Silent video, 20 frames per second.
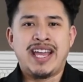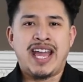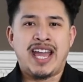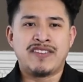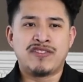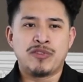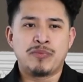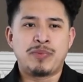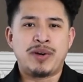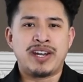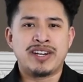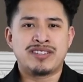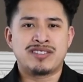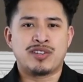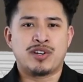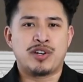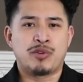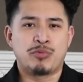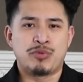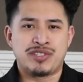Everybody
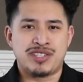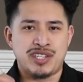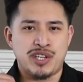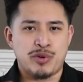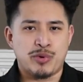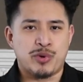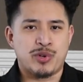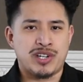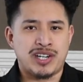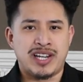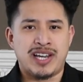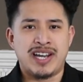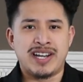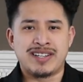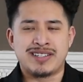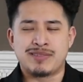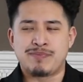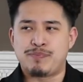started with 0 clients.